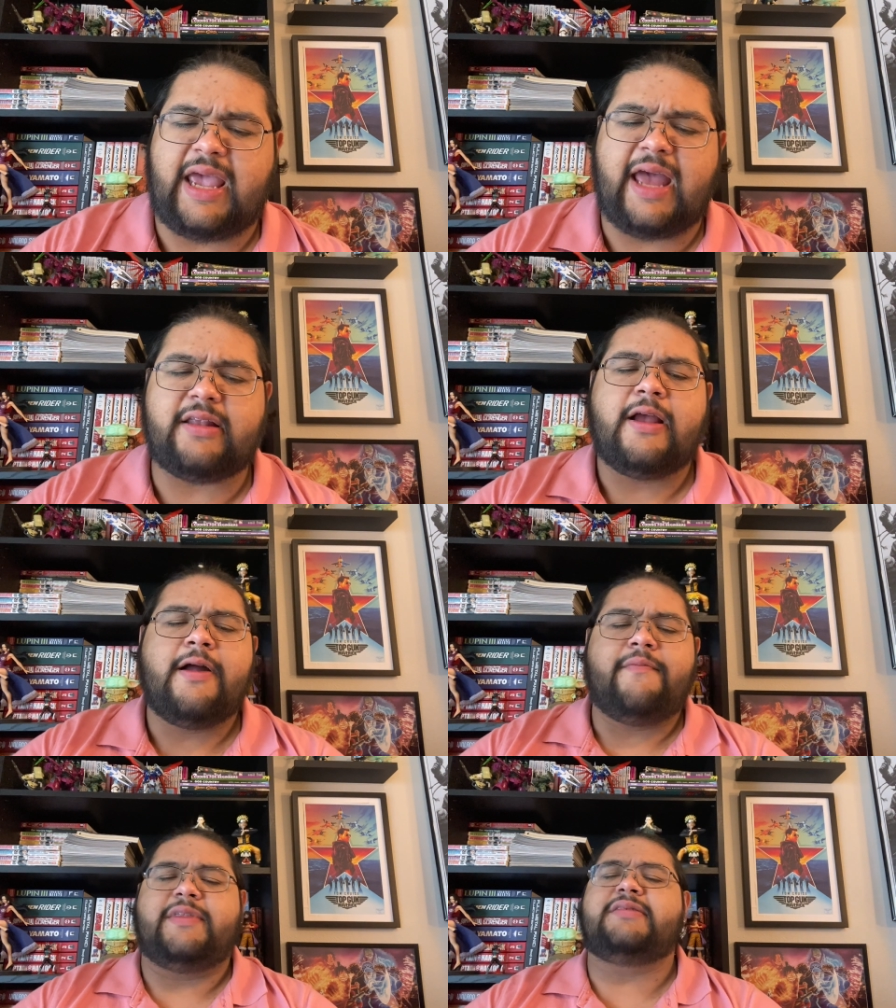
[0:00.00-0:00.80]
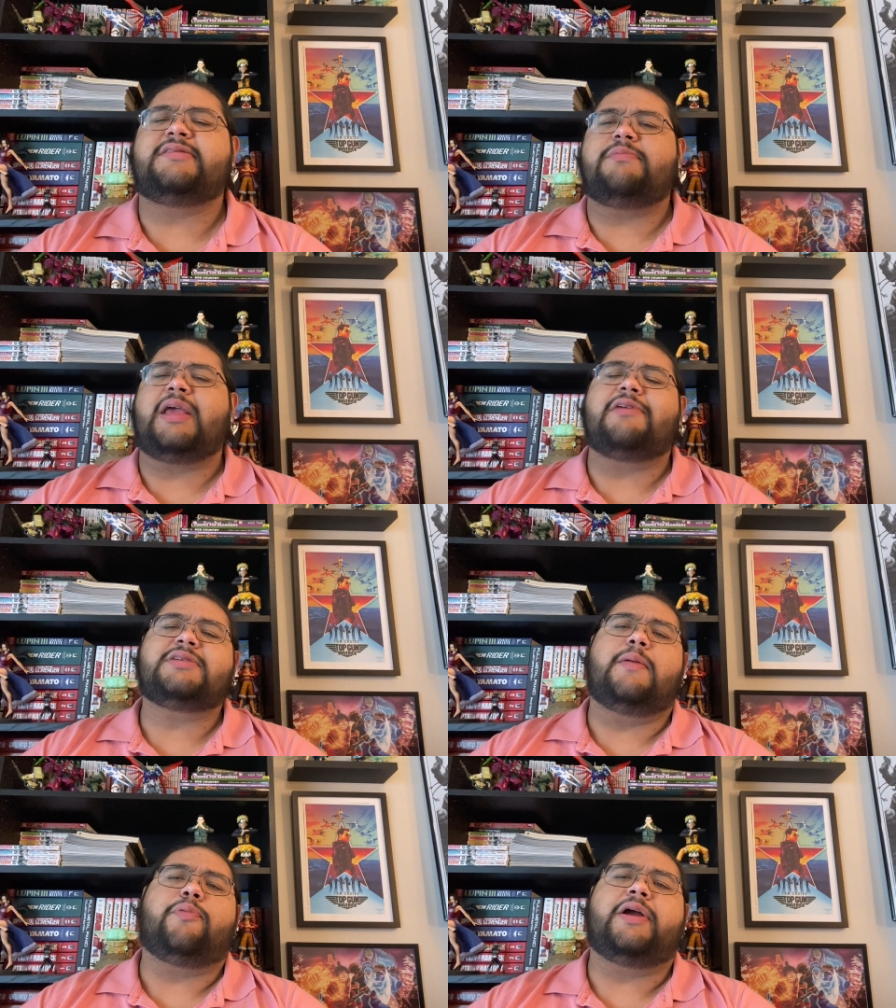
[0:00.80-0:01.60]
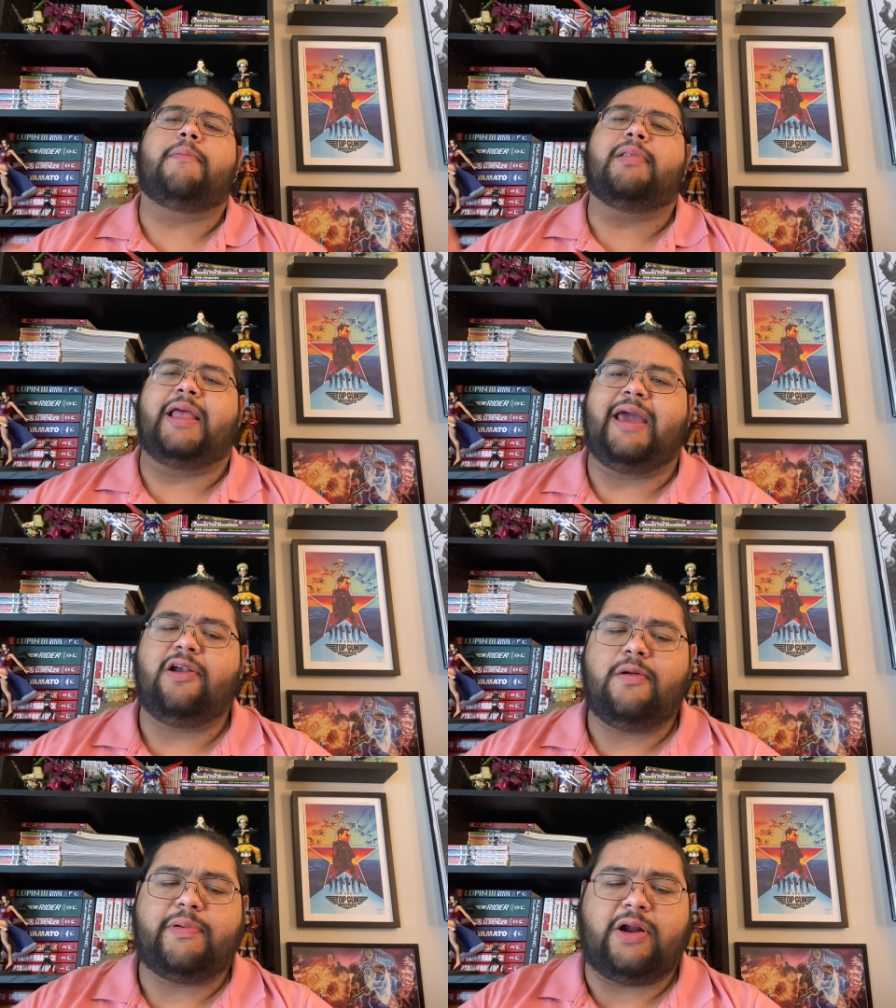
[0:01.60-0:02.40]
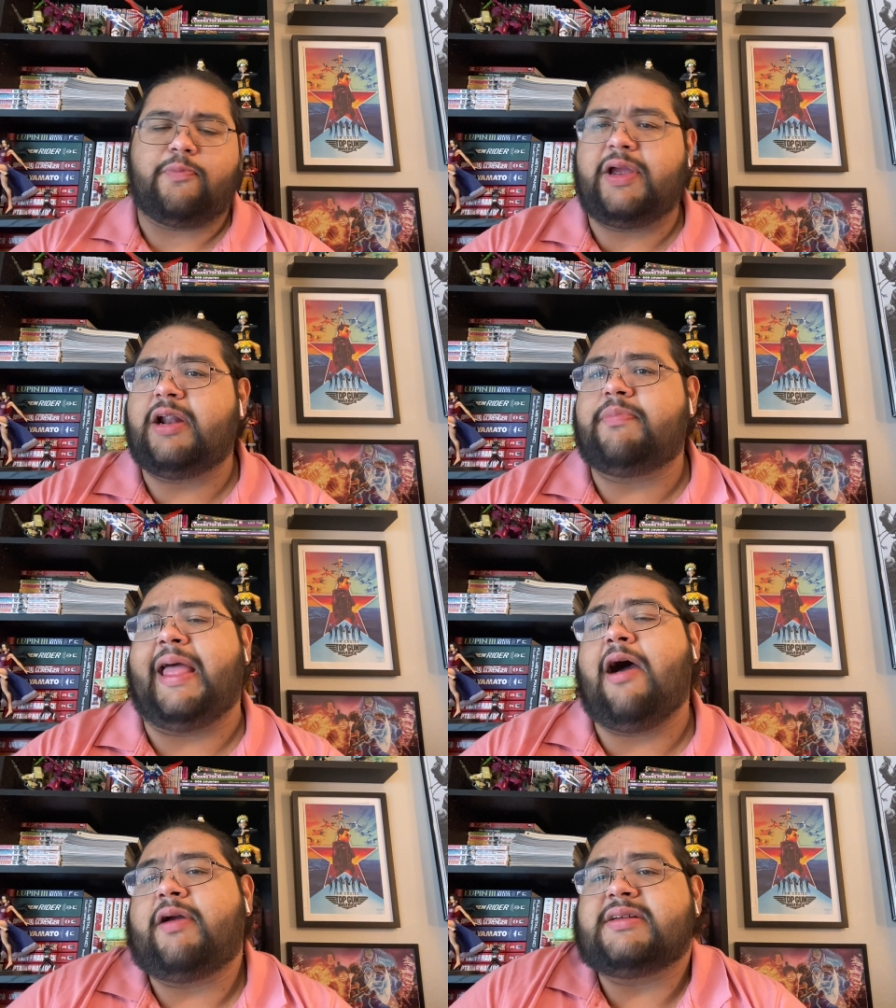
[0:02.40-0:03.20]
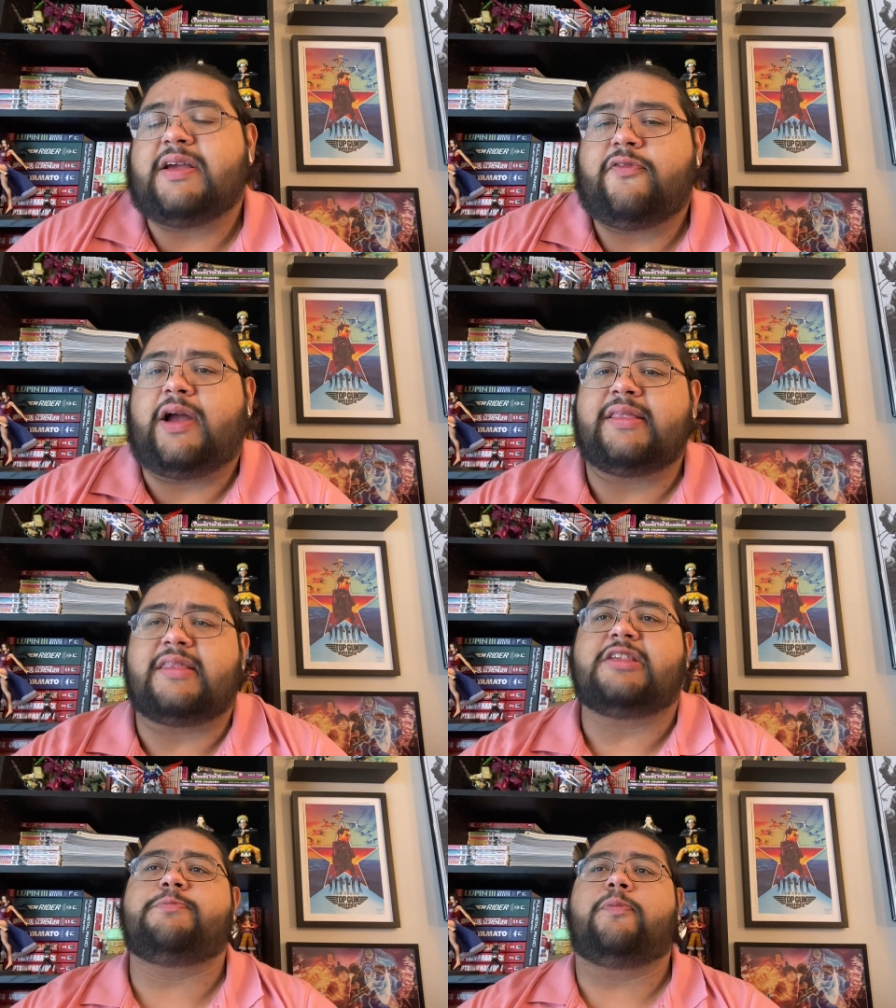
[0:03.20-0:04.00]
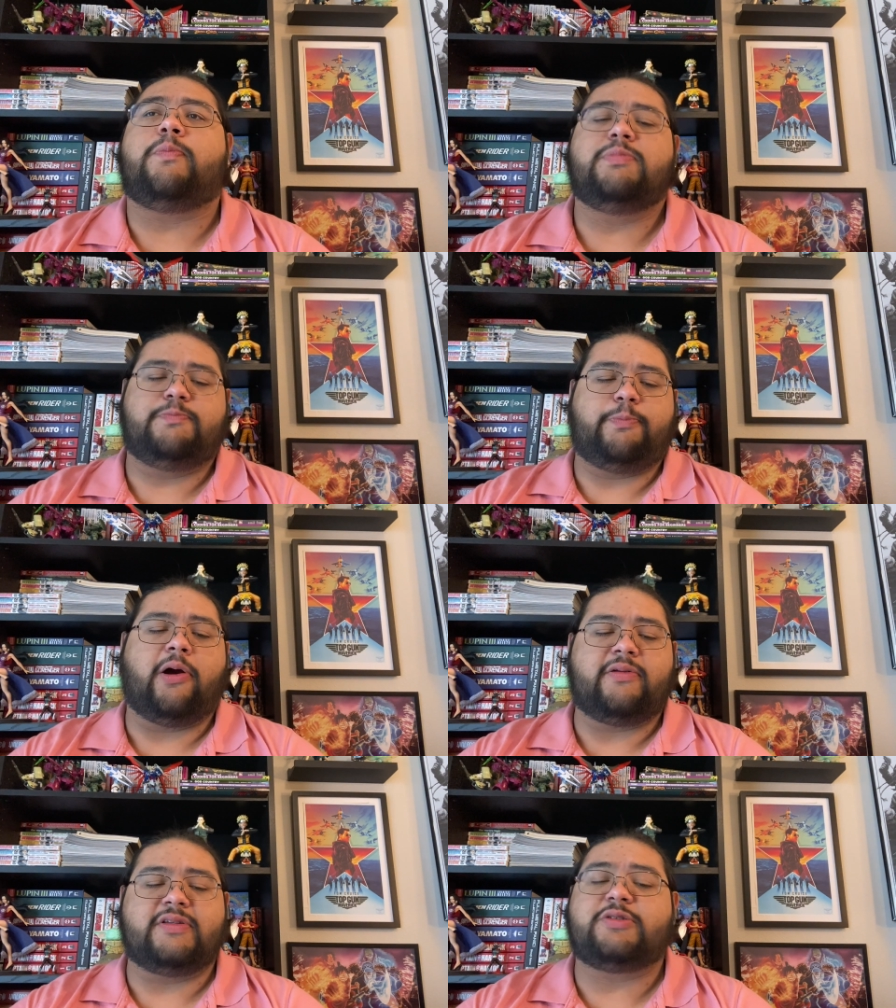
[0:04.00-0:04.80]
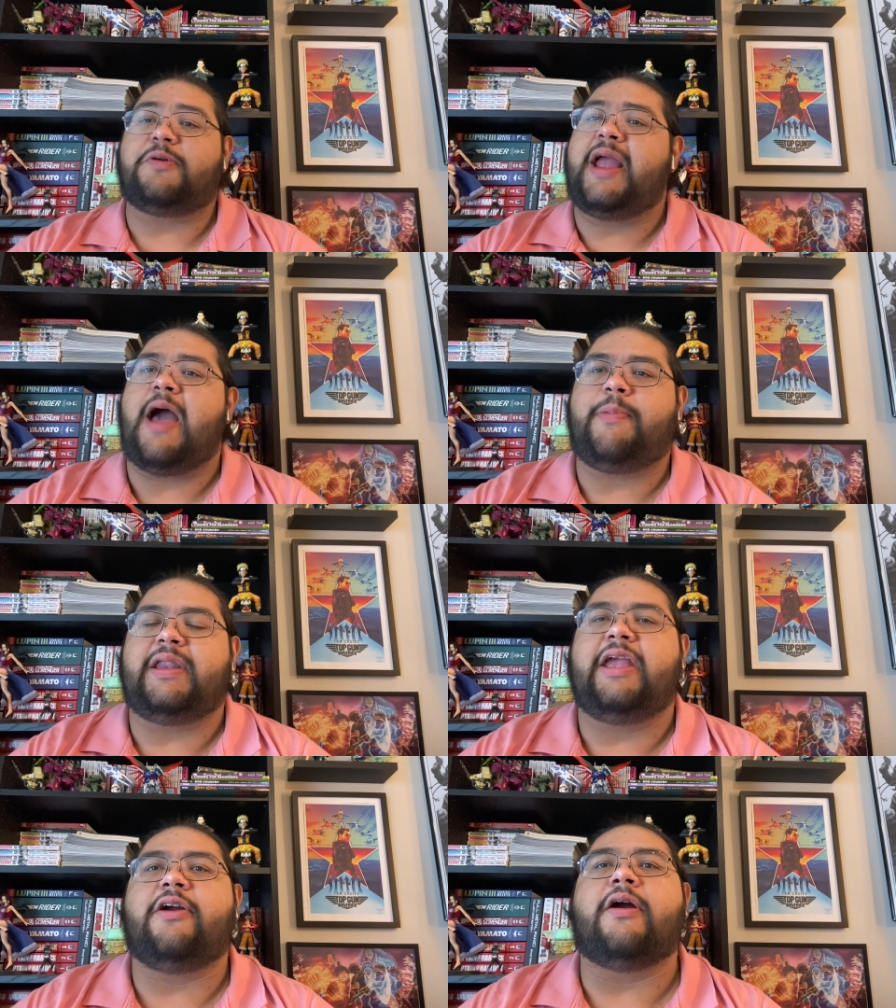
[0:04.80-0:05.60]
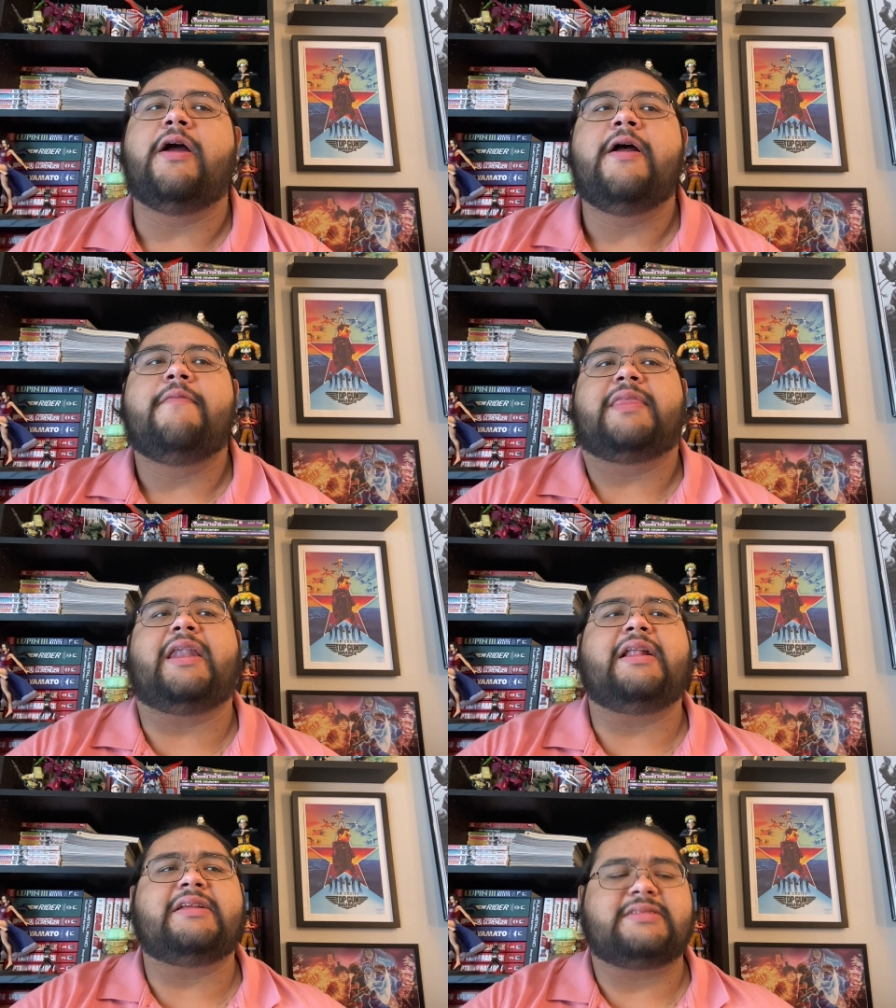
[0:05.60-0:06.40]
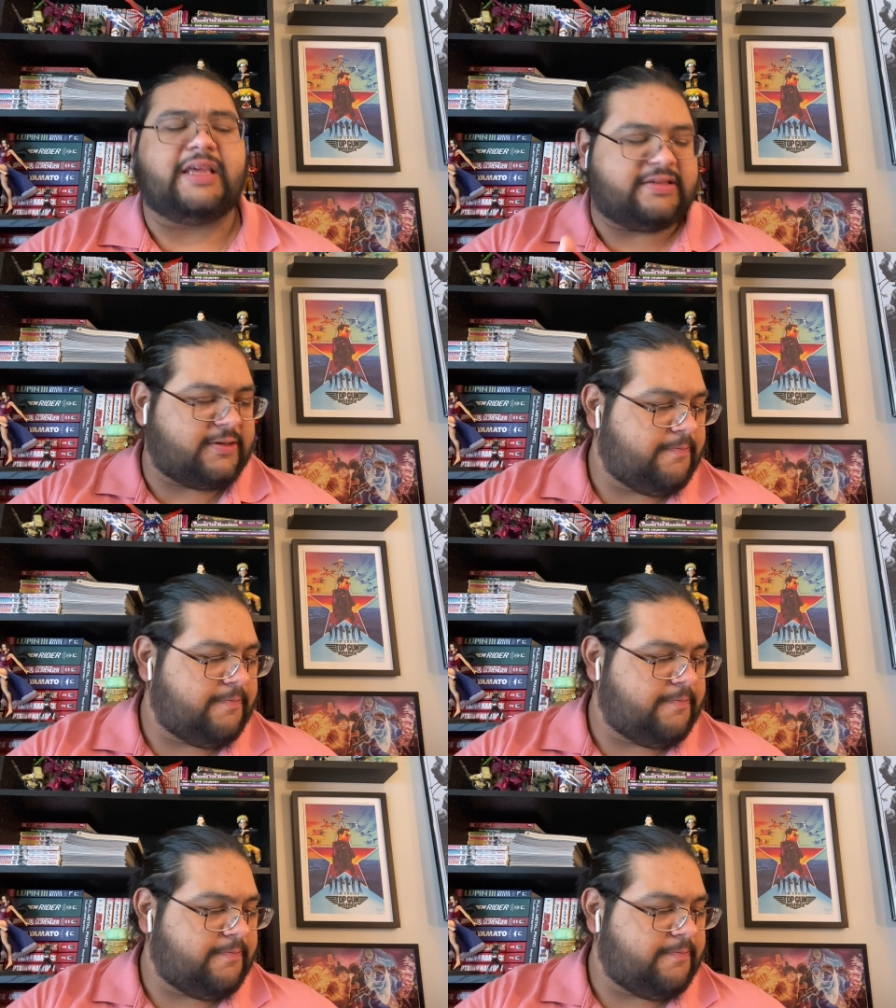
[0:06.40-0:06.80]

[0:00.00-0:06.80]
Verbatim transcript: And this is something I was going to bring up later, but I'll bring it up now because I forgot that this part of the story happened here. And it is this.